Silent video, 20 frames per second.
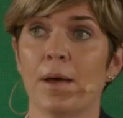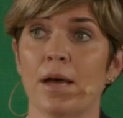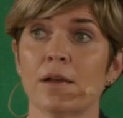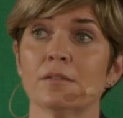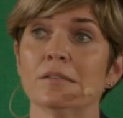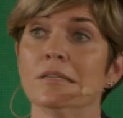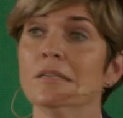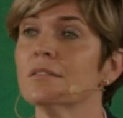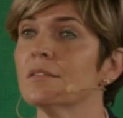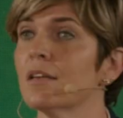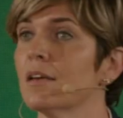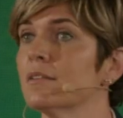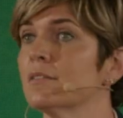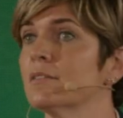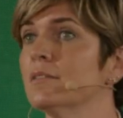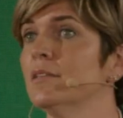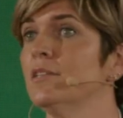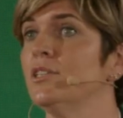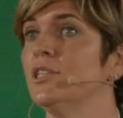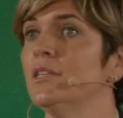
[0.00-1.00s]
about these
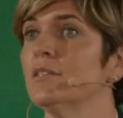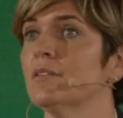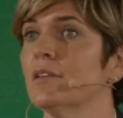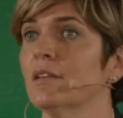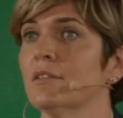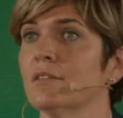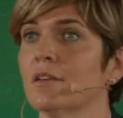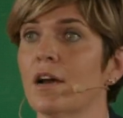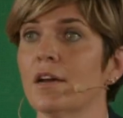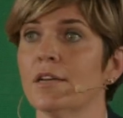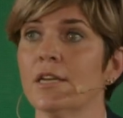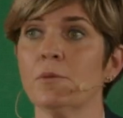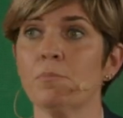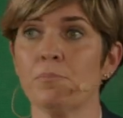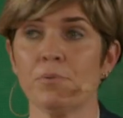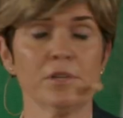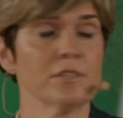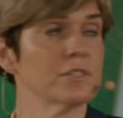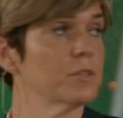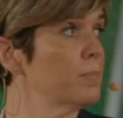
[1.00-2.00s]
SDGs as guiding
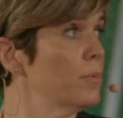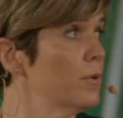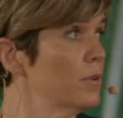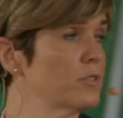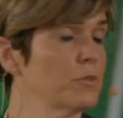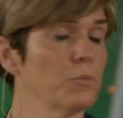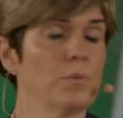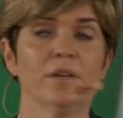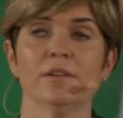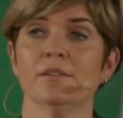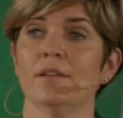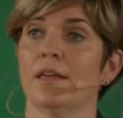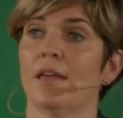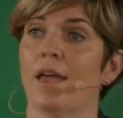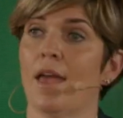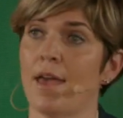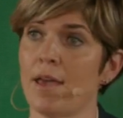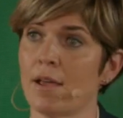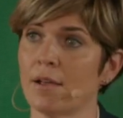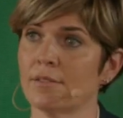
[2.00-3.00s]
principles when
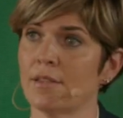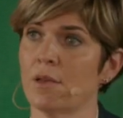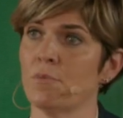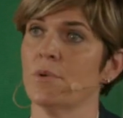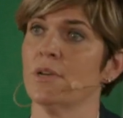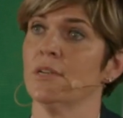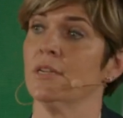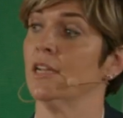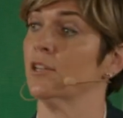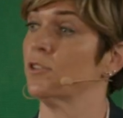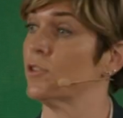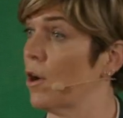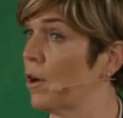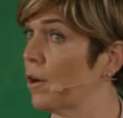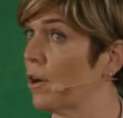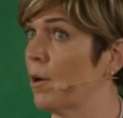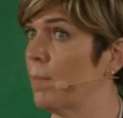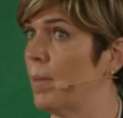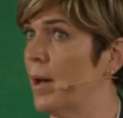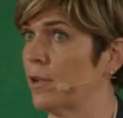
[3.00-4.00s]
they act and when they
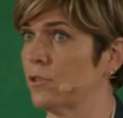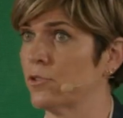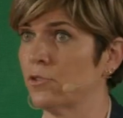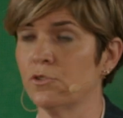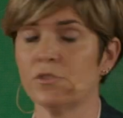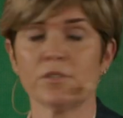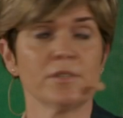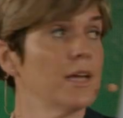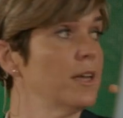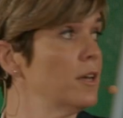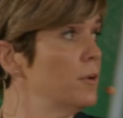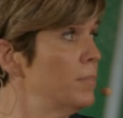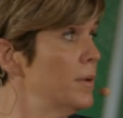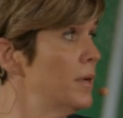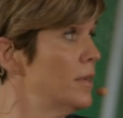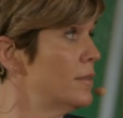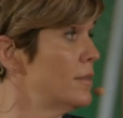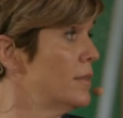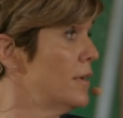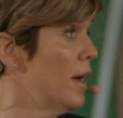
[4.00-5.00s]
talk about
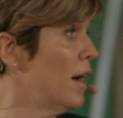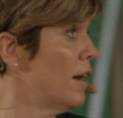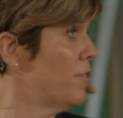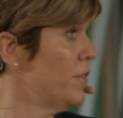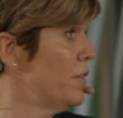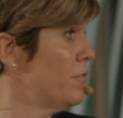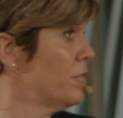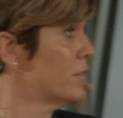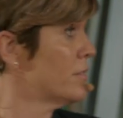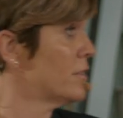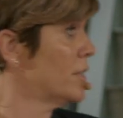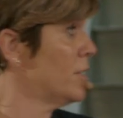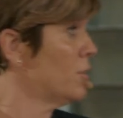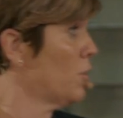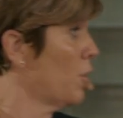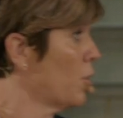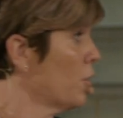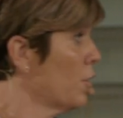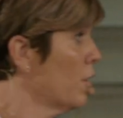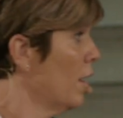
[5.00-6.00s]
sustainability. I've even
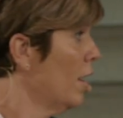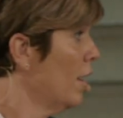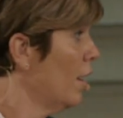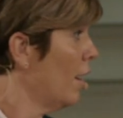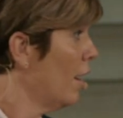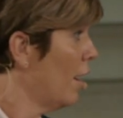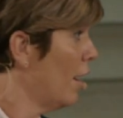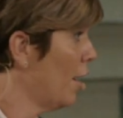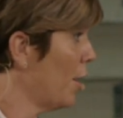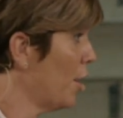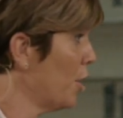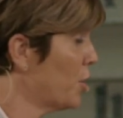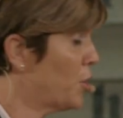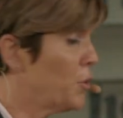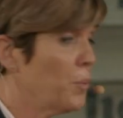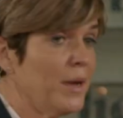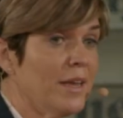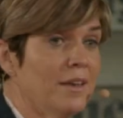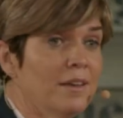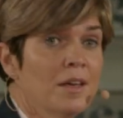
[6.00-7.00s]
seen our
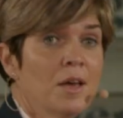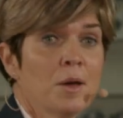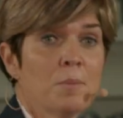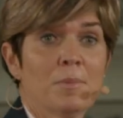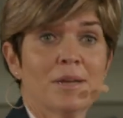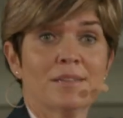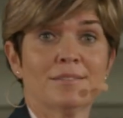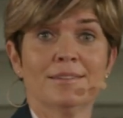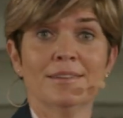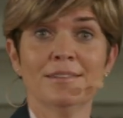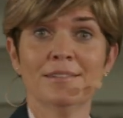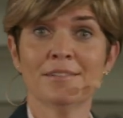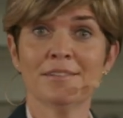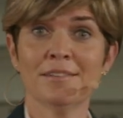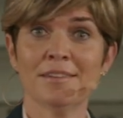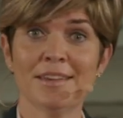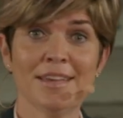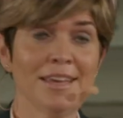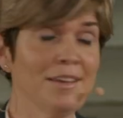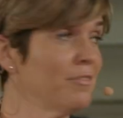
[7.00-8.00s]
Queen
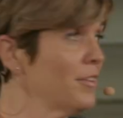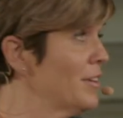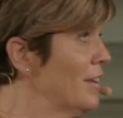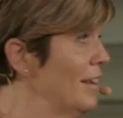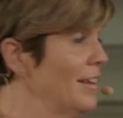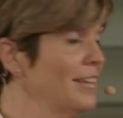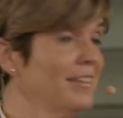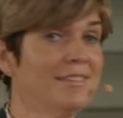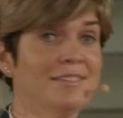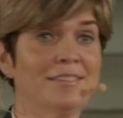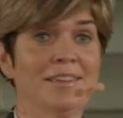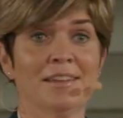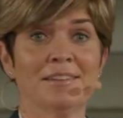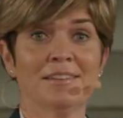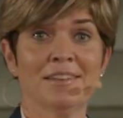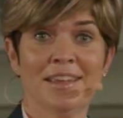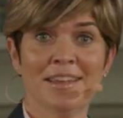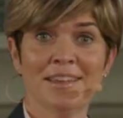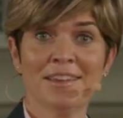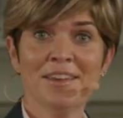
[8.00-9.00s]
Mathilde even
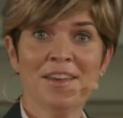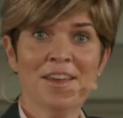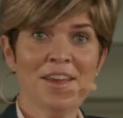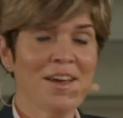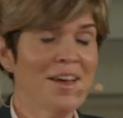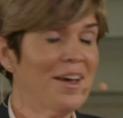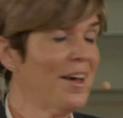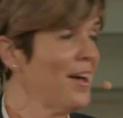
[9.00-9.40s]
standing